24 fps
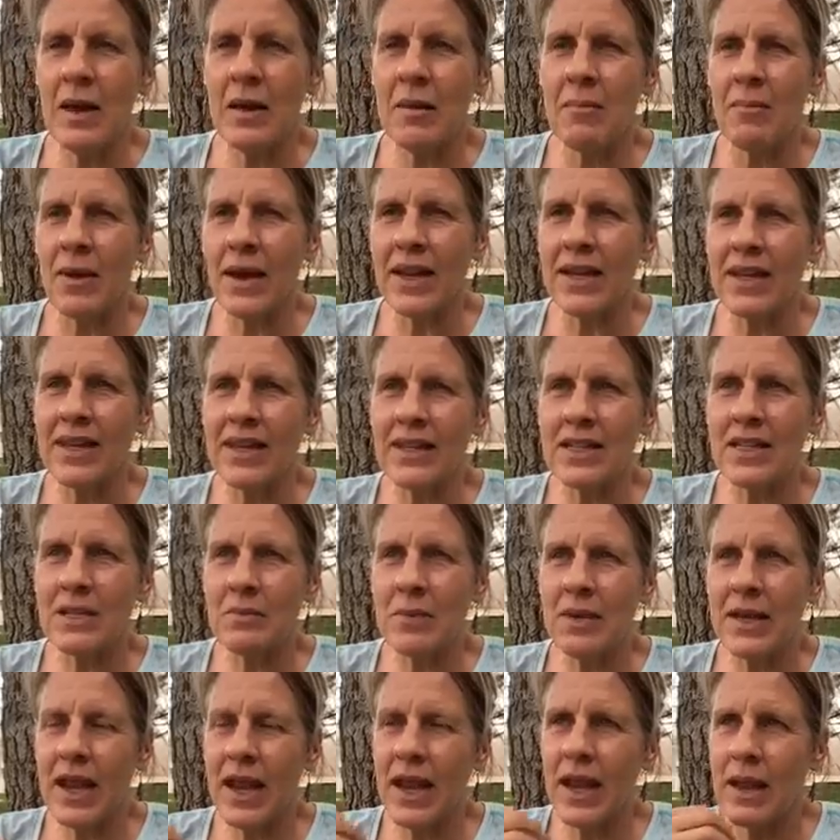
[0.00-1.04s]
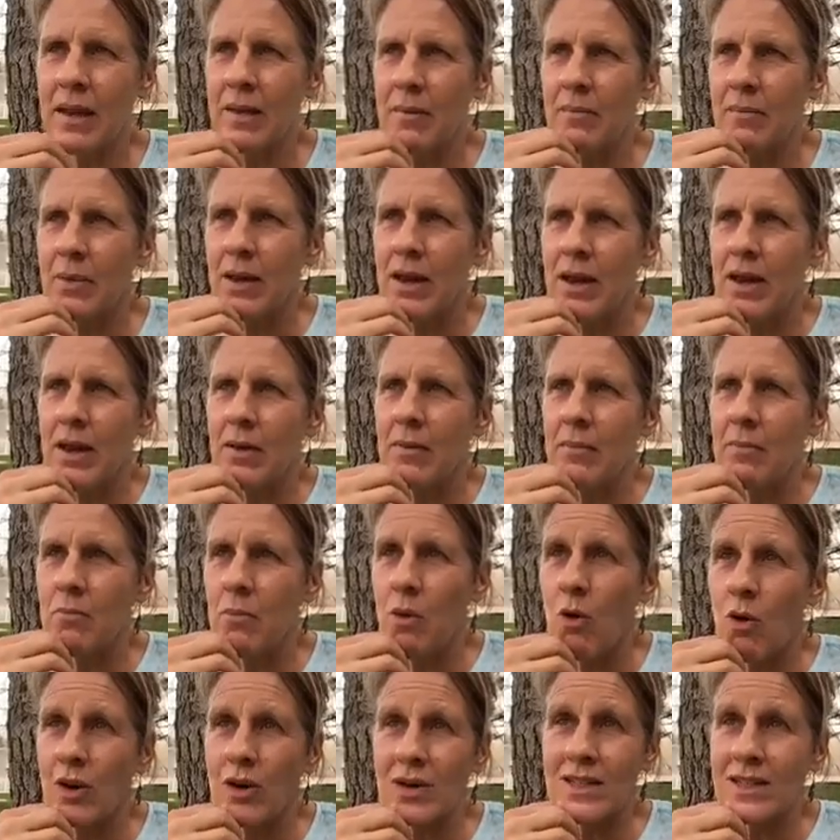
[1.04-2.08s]
my kids became
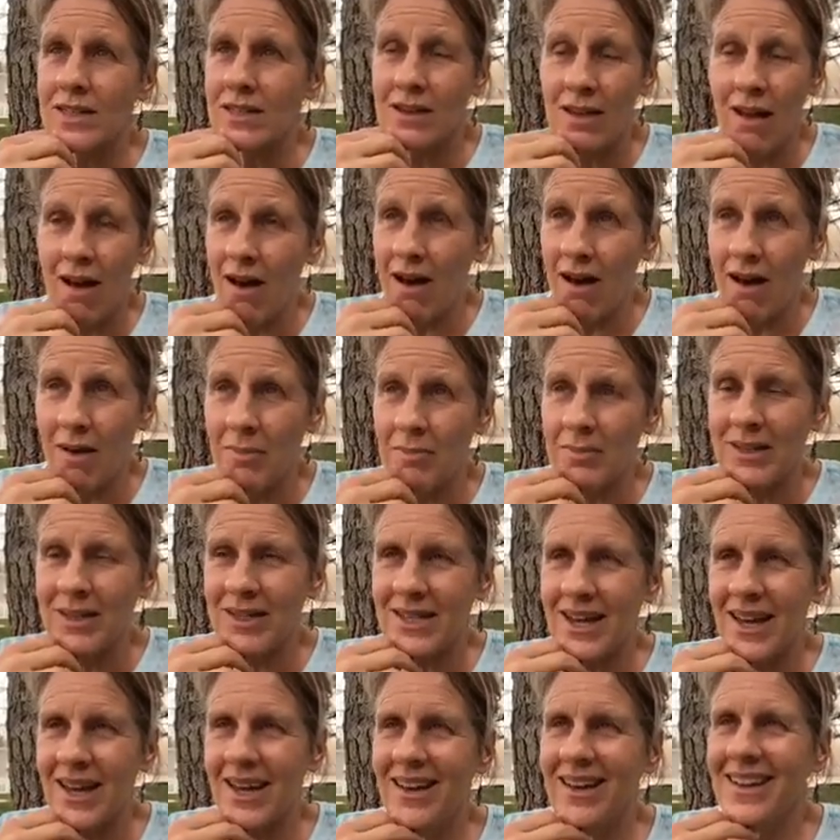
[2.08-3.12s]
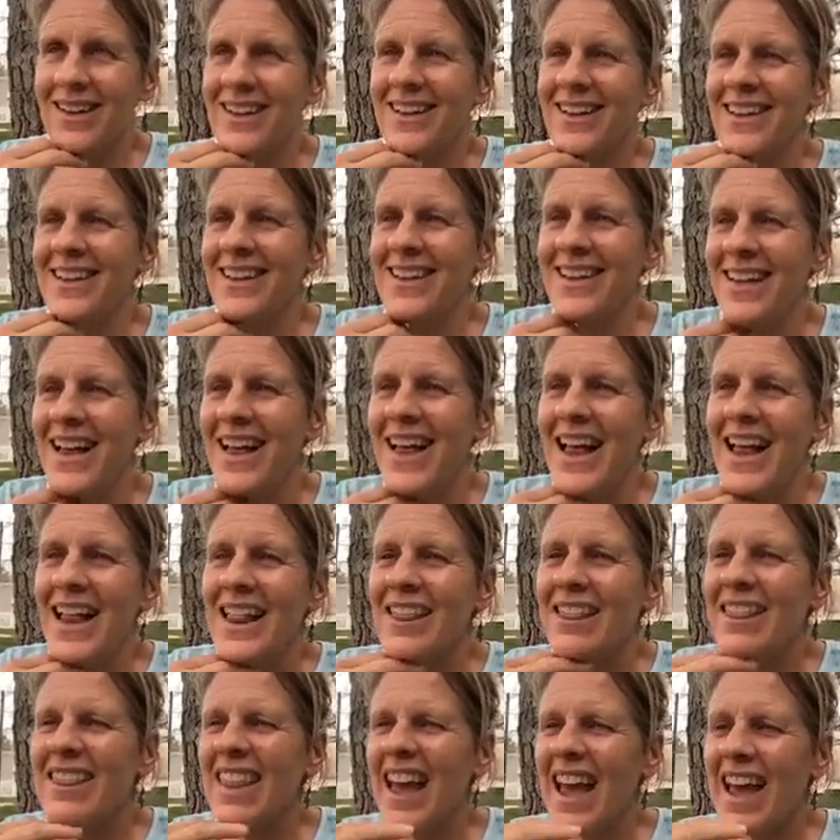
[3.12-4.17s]
more slobs,
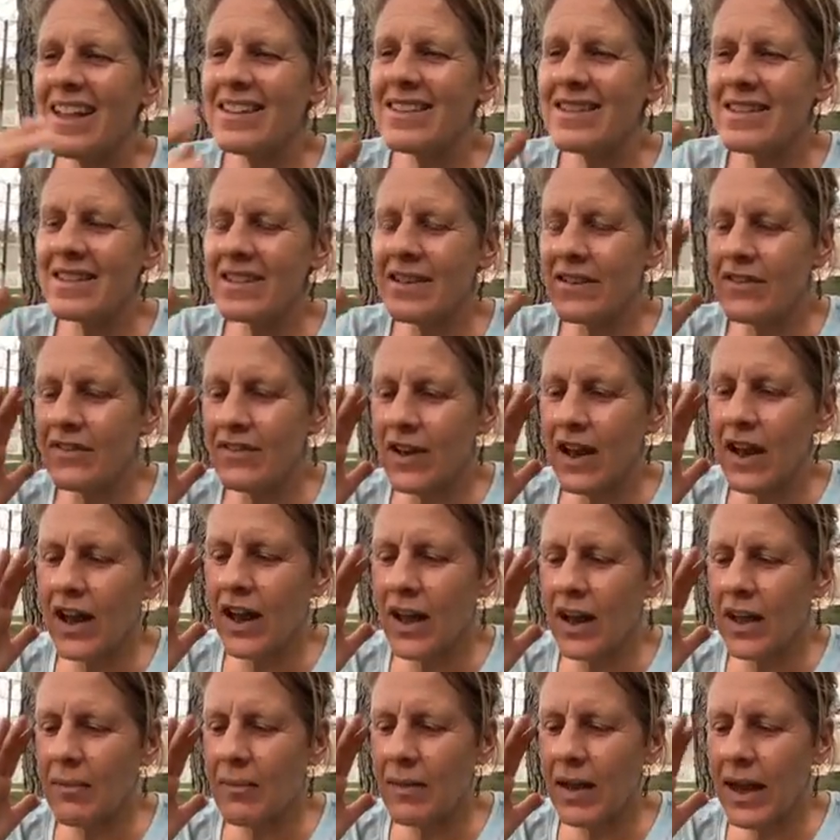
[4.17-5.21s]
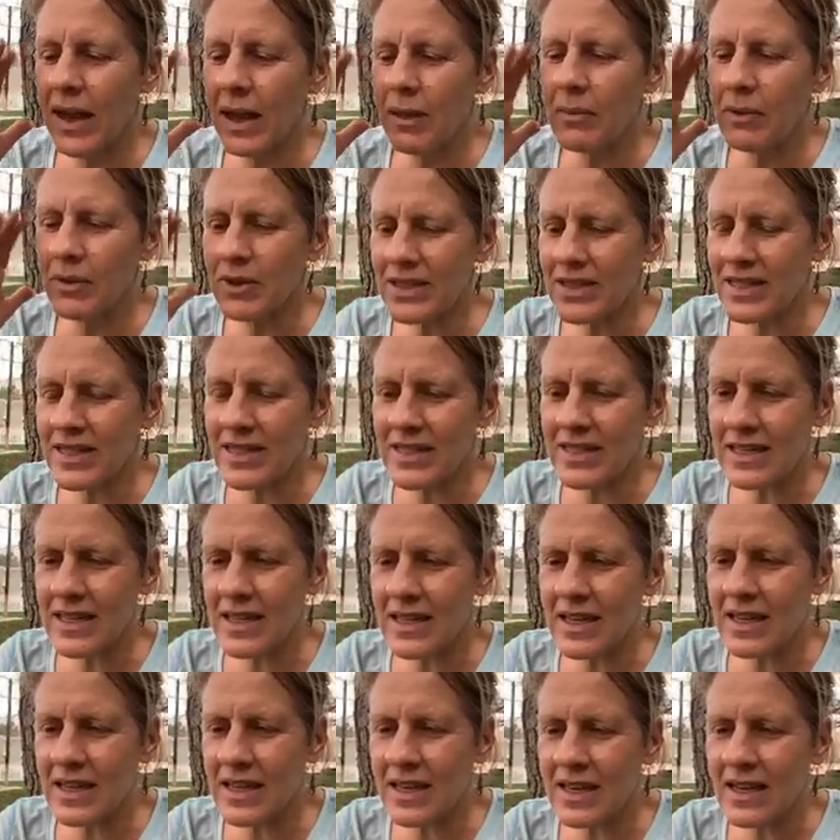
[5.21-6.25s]
less able to
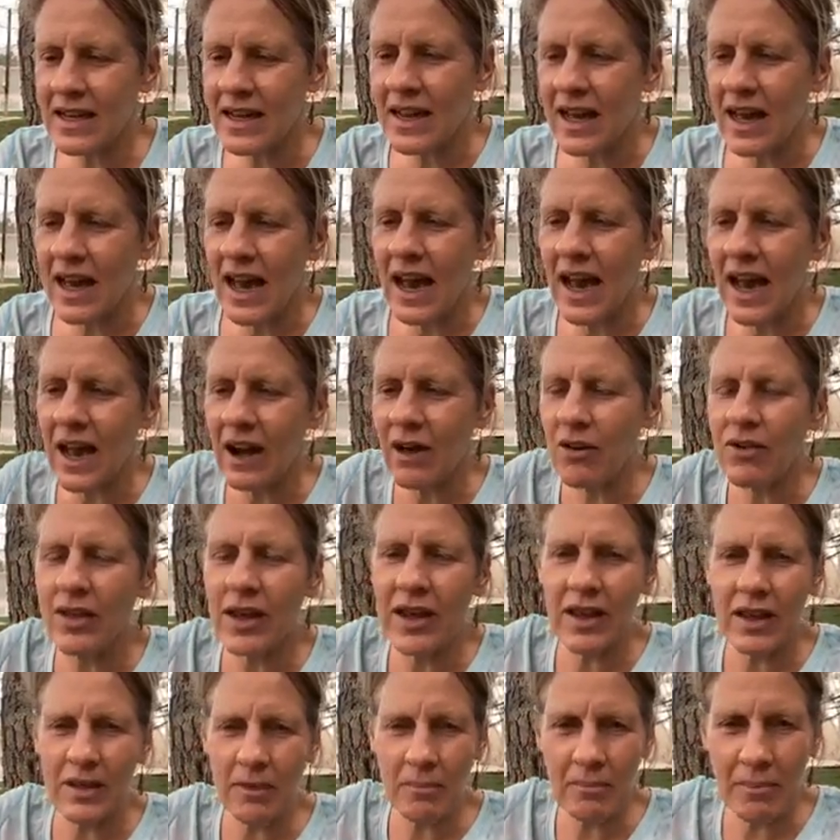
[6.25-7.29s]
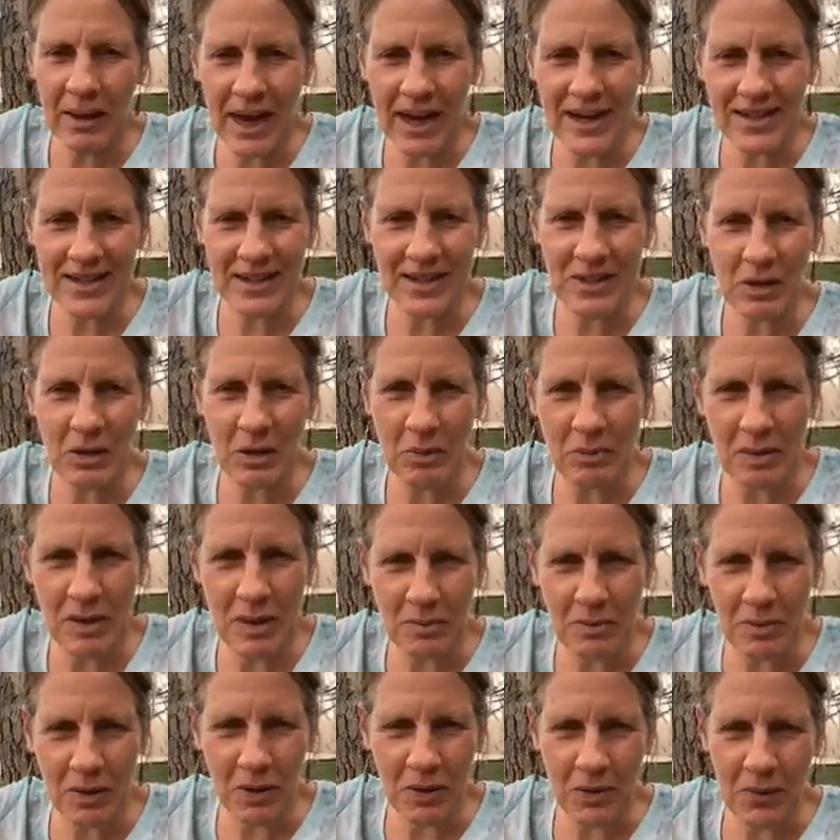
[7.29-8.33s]
see how they impacted other
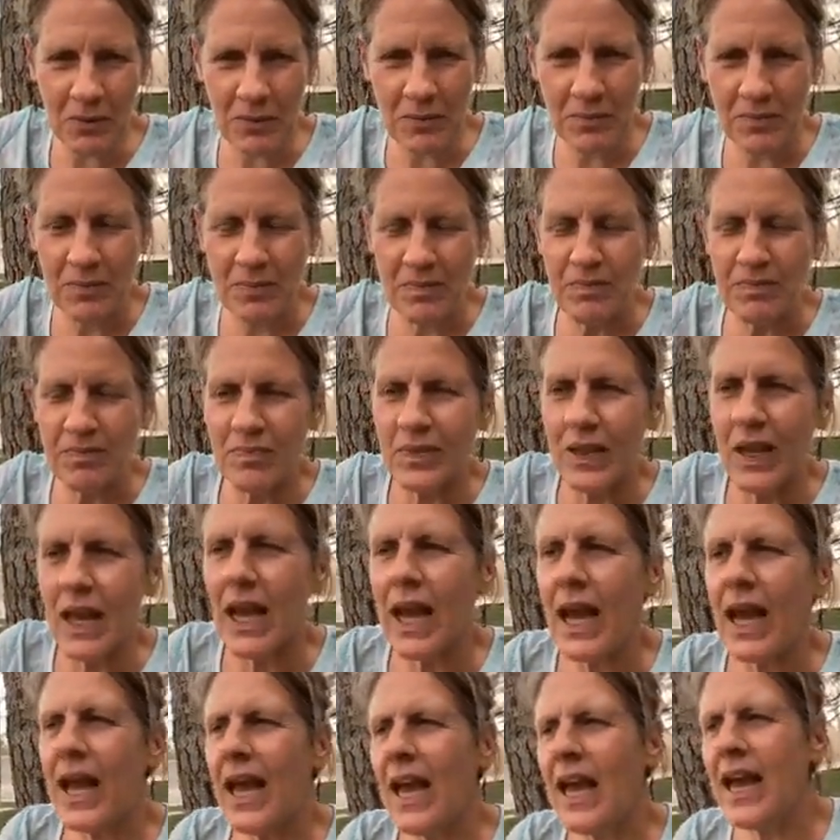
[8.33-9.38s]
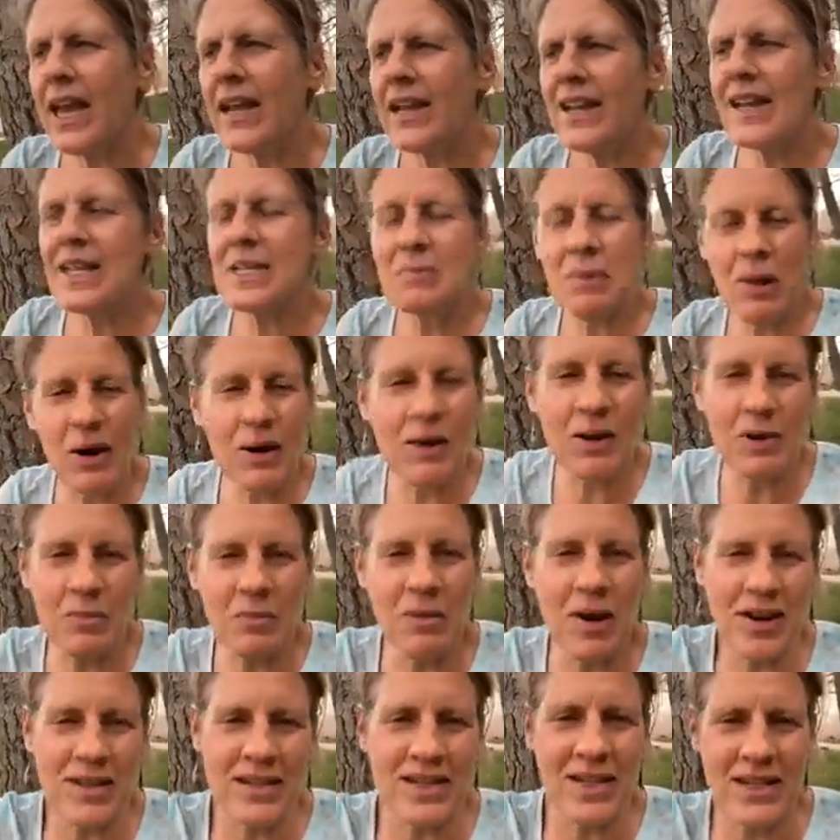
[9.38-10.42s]
people. And it's part of the
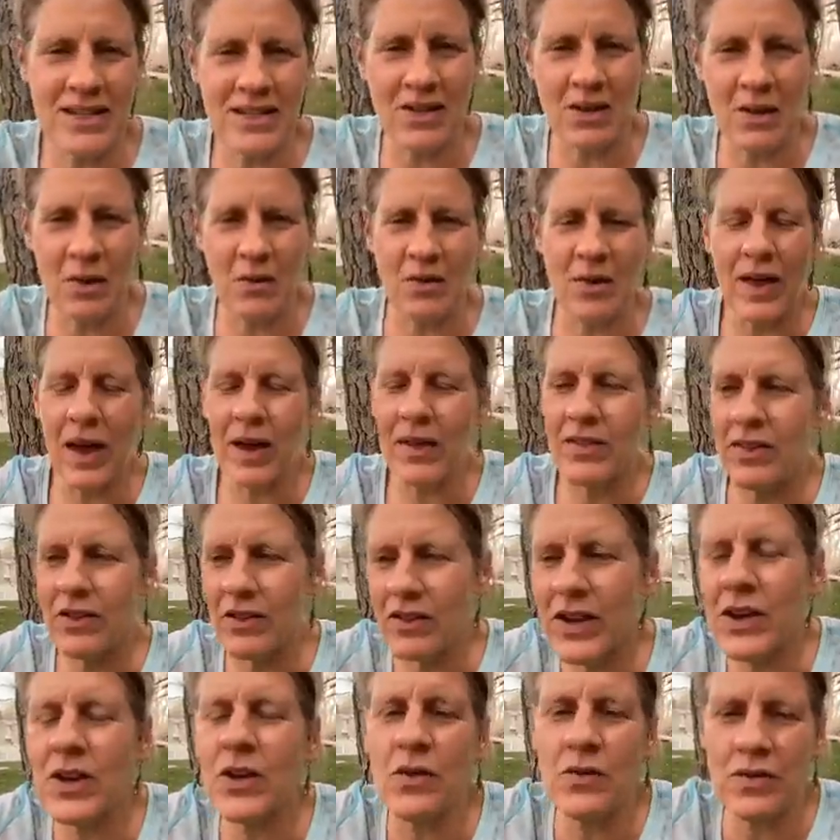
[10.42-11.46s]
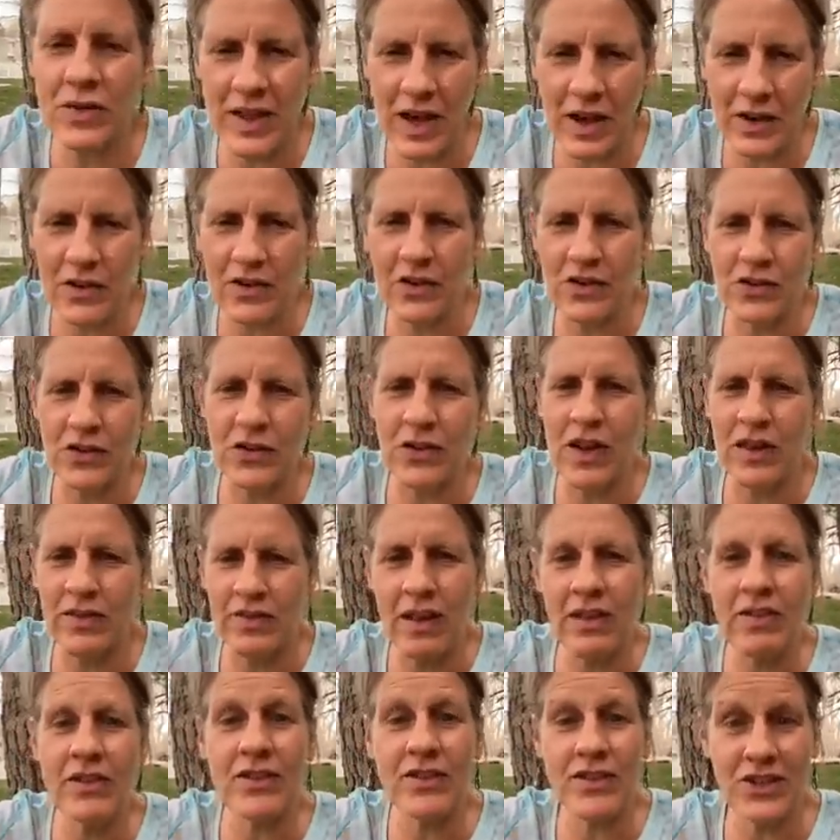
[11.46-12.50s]
process though, that they'll get over that hurdle and
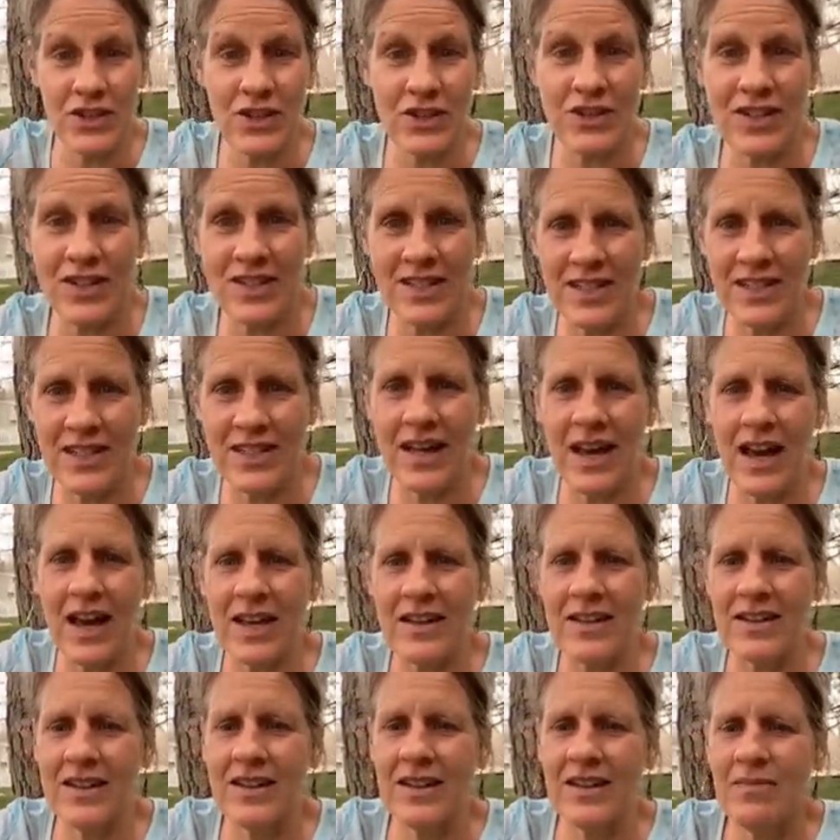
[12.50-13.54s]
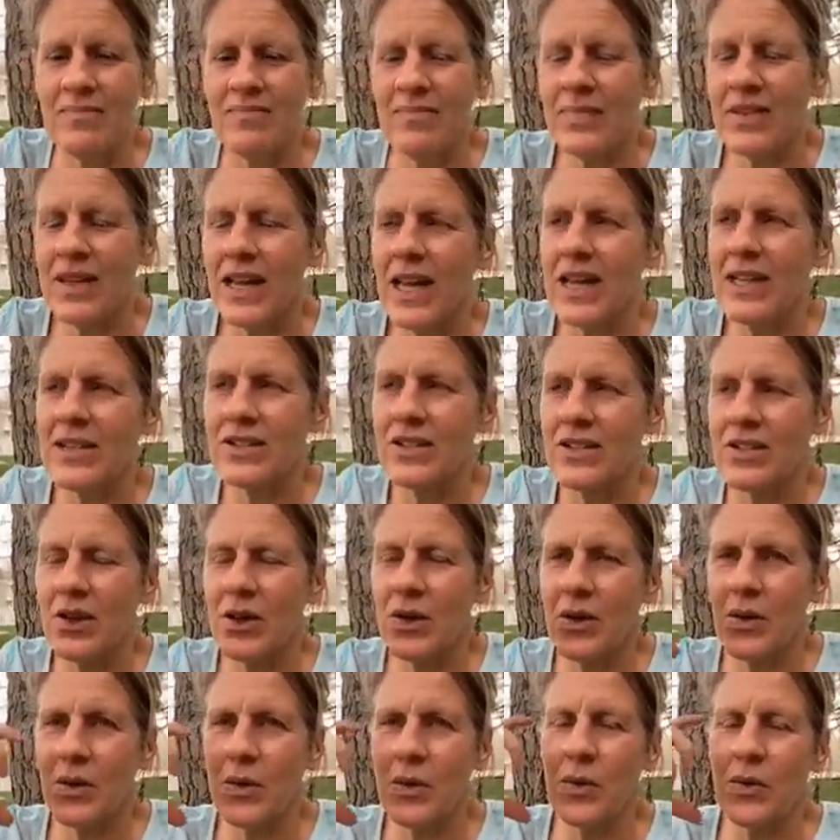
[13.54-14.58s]
then they'll start to see that. And
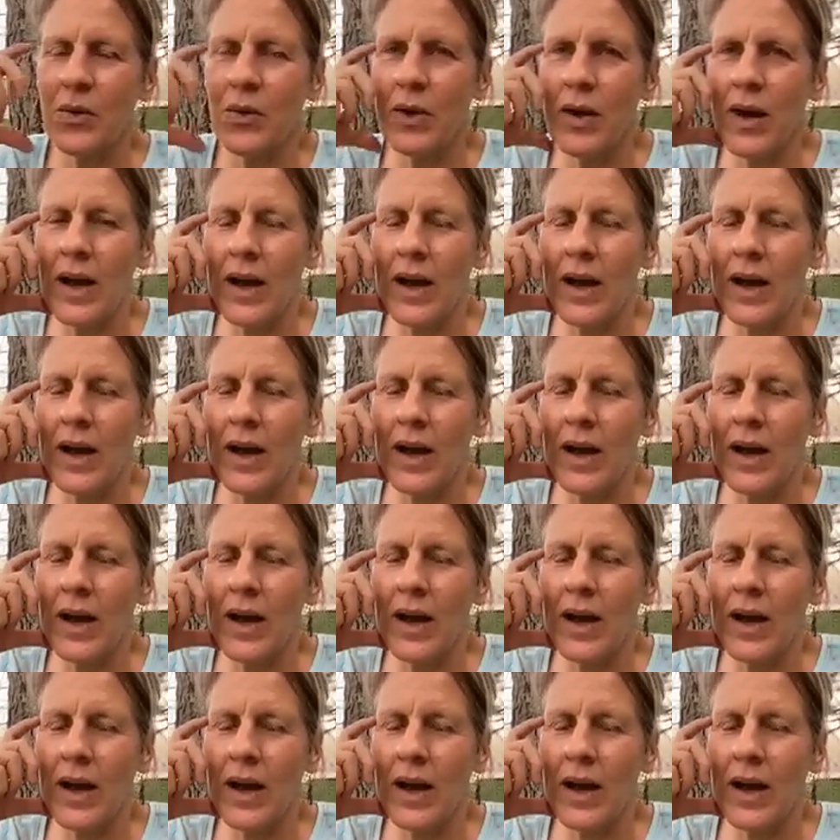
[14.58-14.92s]
so,